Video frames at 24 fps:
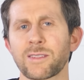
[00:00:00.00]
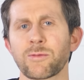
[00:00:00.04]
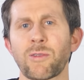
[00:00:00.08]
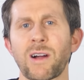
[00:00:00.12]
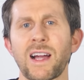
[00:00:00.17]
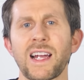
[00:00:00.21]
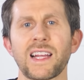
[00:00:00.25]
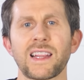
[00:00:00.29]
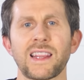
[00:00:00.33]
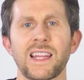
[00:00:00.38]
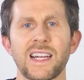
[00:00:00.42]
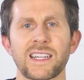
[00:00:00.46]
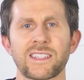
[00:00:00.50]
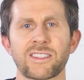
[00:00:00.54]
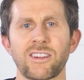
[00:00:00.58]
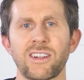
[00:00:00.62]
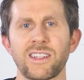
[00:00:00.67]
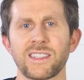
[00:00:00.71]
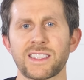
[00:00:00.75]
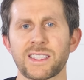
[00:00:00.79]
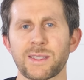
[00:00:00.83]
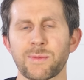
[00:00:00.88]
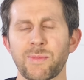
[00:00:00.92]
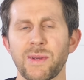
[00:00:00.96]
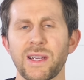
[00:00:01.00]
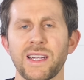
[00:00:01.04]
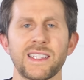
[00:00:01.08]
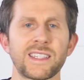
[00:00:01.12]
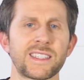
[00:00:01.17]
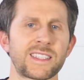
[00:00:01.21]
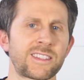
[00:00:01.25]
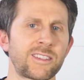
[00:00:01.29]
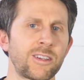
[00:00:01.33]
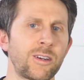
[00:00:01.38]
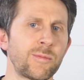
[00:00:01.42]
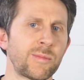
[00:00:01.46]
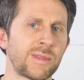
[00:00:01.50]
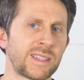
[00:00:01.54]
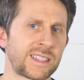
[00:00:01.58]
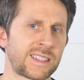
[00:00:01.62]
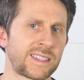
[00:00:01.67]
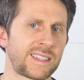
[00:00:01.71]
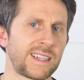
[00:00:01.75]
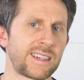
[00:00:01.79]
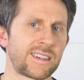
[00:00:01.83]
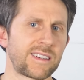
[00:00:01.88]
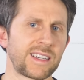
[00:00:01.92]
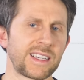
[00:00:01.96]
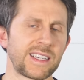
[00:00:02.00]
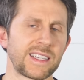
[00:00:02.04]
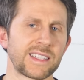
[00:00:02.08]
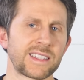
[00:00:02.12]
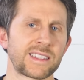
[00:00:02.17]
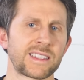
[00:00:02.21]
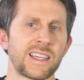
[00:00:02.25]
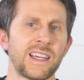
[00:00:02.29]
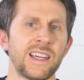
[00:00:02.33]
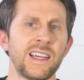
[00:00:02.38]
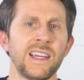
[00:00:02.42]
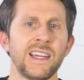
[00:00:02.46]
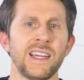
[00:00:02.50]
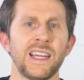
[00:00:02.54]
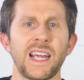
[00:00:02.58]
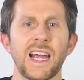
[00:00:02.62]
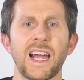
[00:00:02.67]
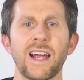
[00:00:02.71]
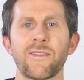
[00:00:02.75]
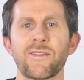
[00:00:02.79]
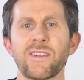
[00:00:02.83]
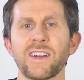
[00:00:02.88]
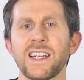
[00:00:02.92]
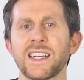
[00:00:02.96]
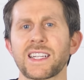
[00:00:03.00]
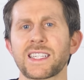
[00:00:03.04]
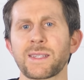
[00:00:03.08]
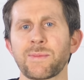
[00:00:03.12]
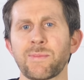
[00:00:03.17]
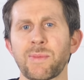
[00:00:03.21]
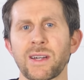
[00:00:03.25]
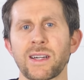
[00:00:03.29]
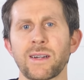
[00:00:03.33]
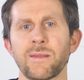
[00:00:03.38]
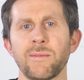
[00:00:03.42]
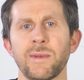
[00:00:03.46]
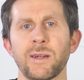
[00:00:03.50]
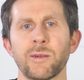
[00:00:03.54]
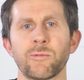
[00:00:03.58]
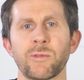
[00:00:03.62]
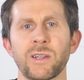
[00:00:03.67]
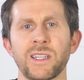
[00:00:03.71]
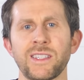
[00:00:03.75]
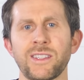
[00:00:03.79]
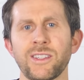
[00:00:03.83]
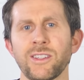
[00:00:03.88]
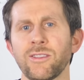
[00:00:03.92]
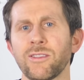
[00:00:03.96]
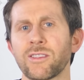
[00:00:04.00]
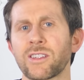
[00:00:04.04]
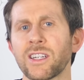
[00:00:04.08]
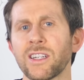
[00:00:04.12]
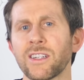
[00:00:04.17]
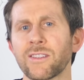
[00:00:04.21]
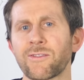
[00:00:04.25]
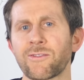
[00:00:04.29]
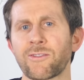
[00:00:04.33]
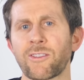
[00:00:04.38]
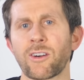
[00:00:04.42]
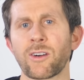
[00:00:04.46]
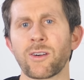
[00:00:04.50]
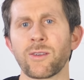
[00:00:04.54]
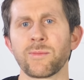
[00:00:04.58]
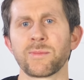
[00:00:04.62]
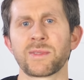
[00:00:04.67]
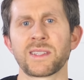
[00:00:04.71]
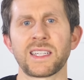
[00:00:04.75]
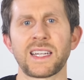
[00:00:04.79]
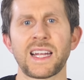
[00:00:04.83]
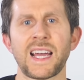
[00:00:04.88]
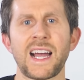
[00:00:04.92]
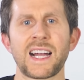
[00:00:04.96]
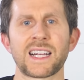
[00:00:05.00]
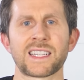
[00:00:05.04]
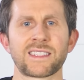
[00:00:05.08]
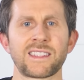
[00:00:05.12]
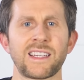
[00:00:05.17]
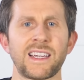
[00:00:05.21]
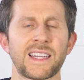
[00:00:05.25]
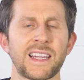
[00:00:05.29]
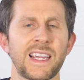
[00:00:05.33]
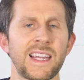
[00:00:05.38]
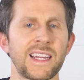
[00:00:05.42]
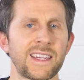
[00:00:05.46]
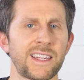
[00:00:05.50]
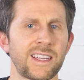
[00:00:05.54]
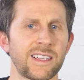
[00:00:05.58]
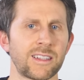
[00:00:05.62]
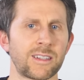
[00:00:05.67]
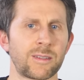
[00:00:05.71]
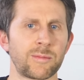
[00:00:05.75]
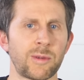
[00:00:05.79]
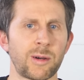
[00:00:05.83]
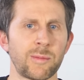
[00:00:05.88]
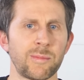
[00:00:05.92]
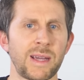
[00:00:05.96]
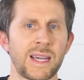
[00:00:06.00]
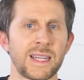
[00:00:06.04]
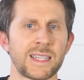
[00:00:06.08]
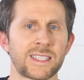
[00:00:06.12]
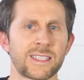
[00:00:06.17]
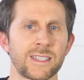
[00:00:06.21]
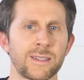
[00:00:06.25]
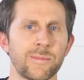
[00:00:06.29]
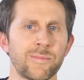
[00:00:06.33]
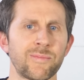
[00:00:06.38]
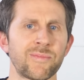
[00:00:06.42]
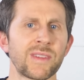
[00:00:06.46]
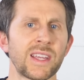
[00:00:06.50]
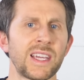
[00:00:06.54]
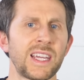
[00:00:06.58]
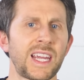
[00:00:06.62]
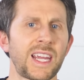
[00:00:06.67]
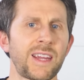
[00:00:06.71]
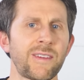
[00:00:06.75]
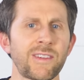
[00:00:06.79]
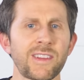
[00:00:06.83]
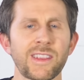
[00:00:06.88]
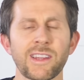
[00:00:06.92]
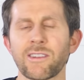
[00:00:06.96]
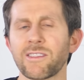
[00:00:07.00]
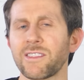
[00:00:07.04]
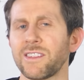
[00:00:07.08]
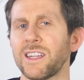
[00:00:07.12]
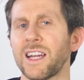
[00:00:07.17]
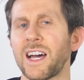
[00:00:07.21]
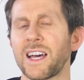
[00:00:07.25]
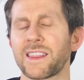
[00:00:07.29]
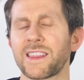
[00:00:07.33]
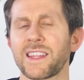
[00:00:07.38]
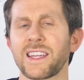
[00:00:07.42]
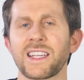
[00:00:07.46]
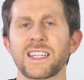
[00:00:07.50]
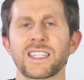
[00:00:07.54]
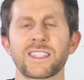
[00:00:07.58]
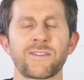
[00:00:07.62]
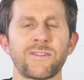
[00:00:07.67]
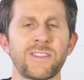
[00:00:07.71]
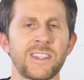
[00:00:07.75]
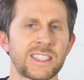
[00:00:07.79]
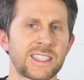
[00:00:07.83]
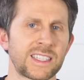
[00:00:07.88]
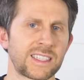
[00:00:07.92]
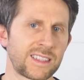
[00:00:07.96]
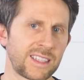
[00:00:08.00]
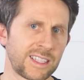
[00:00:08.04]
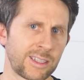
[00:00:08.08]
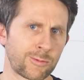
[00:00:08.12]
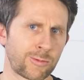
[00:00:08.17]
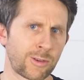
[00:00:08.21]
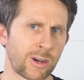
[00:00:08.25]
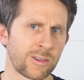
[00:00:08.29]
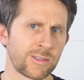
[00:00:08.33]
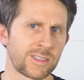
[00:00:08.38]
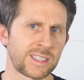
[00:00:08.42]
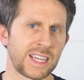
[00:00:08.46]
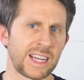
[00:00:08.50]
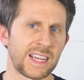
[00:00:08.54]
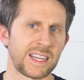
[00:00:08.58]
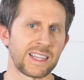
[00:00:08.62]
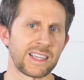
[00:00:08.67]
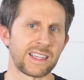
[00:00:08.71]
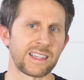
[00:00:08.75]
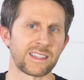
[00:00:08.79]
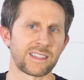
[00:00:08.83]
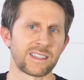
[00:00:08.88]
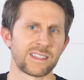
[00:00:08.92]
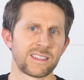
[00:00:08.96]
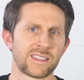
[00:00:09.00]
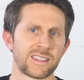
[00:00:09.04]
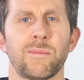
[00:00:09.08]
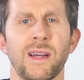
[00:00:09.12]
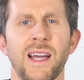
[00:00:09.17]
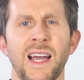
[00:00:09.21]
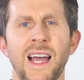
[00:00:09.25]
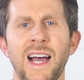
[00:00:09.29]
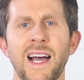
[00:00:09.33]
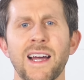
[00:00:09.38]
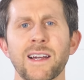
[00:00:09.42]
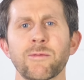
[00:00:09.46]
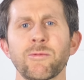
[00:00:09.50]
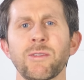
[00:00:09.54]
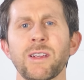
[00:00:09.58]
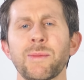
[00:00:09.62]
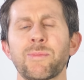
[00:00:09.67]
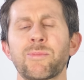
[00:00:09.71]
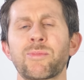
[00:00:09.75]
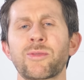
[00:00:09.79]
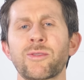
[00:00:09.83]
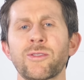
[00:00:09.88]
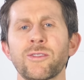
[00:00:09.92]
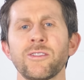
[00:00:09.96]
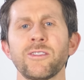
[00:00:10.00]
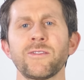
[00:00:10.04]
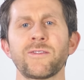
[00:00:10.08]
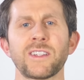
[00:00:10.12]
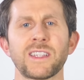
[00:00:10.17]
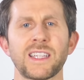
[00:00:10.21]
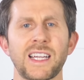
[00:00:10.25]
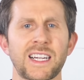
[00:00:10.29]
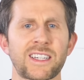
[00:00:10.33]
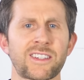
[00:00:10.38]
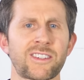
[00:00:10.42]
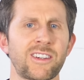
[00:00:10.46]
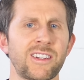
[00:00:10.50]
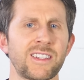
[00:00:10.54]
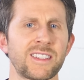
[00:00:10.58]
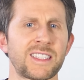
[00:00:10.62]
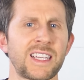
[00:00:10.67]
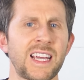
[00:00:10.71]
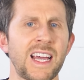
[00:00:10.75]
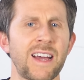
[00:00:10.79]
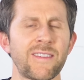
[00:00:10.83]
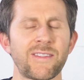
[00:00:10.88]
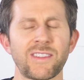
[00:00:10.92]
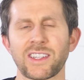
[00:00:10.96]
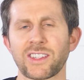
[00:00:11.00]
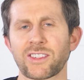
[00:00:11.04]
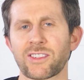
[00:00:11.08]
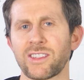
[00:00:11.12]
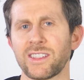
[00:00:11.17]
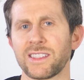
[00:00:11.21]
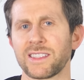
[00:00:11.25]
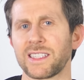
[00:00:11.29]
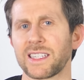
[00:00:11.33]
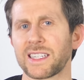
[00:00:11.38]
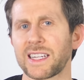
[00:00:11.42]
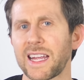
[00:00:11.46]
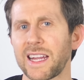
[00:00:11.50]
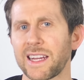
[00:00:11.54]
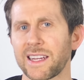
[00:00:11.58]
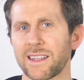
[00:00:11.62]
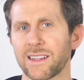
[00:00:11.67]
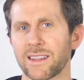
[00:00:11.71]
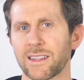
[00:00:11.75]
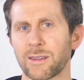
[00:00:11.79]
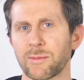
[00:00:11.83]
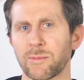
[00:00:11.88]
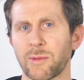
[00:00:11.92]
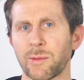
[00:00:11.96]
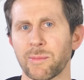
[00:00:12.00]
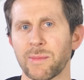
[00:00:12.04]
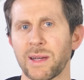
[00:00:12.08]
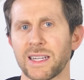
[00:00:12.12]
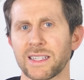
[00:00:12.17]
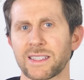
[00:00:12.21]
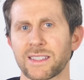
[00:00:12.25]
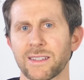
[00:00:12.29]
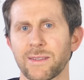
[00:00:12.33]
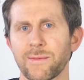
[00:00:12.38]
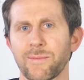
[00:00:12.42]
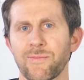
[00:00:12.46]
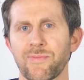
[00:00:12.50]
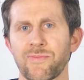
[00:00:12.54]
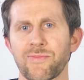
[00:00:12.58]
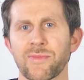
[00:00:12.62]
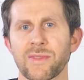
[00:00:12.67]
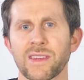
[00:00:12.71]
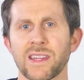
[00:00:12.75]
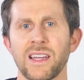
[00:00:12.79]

is why electron spin is so mysterious. Every experiment we do confirms it acts like angular momentum, even though nothing is physically rotating. But how do we prove electrons have intrinsic angular momentum?